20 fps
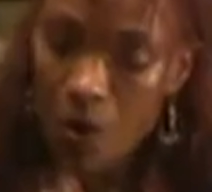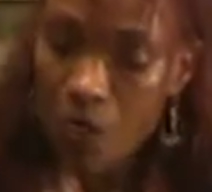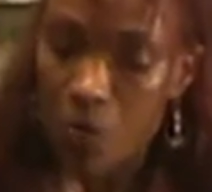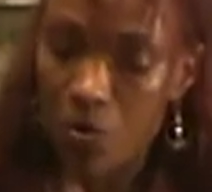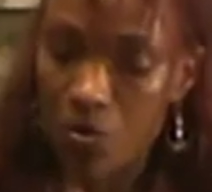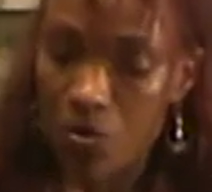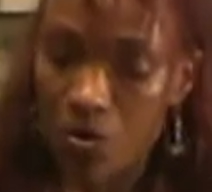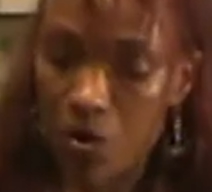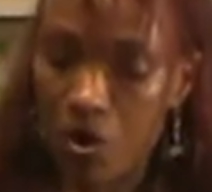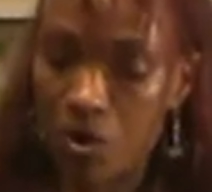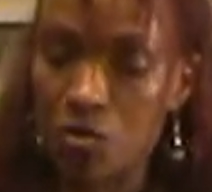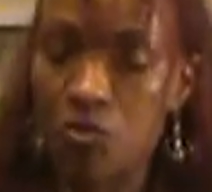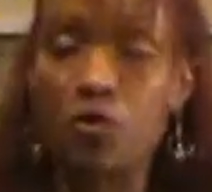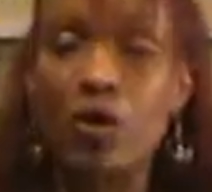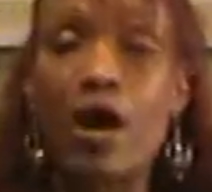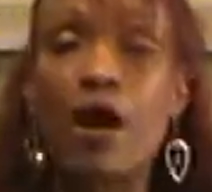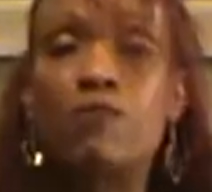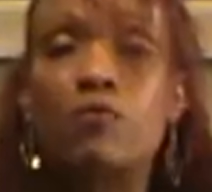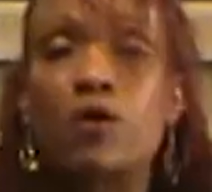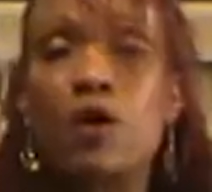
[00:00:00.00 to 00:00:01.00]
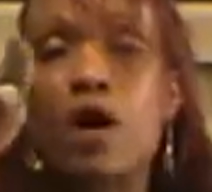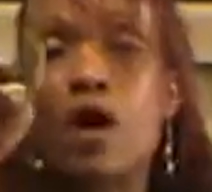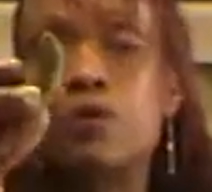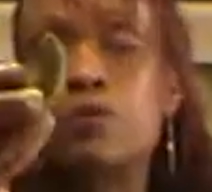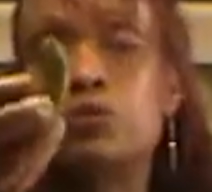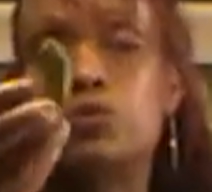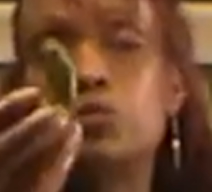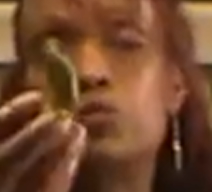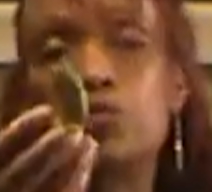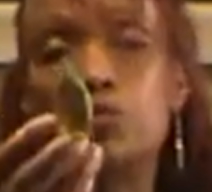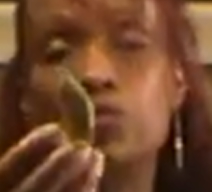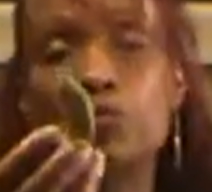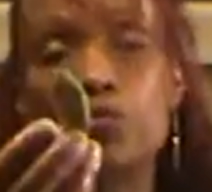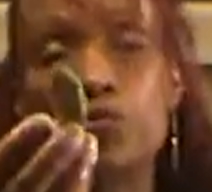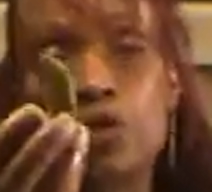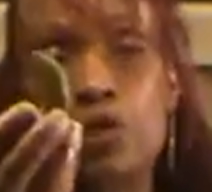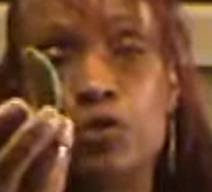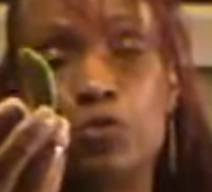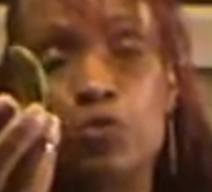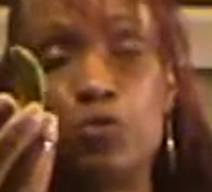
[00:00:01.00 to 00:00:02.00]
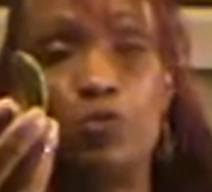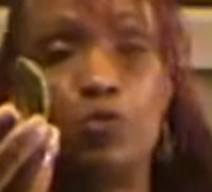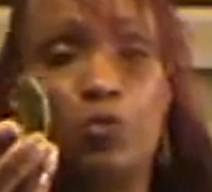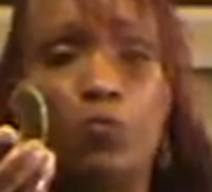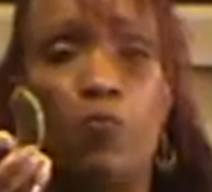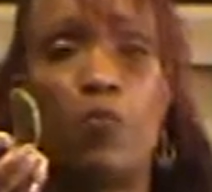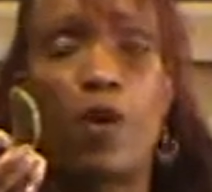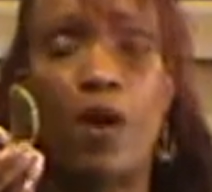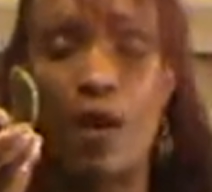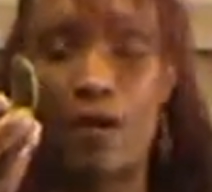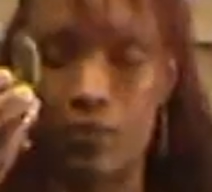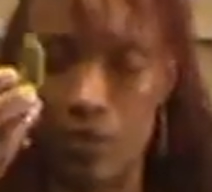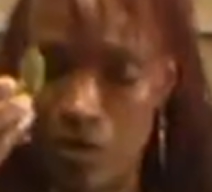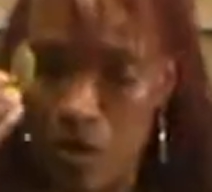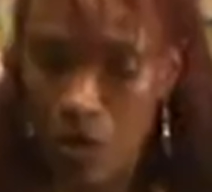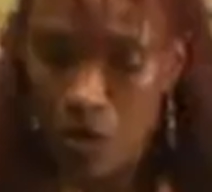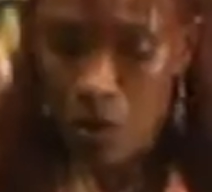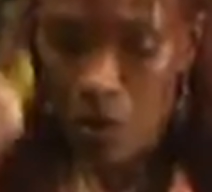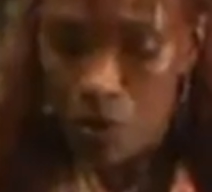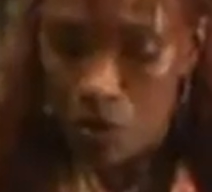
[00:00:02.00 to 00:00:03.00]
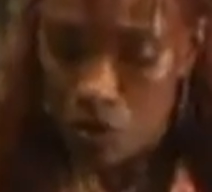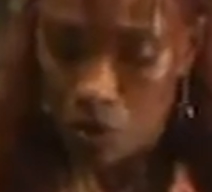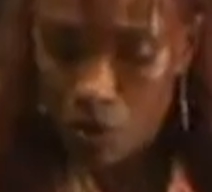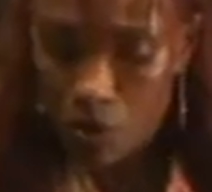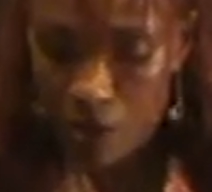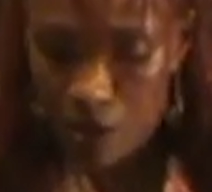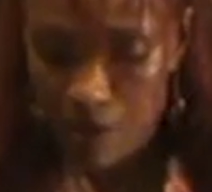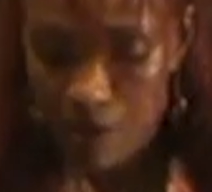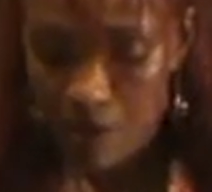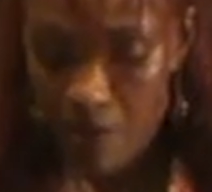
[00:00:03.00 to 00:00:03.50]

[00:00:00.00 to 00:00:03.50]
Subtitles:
when you cut your avocado too soon, it turns brown. To keep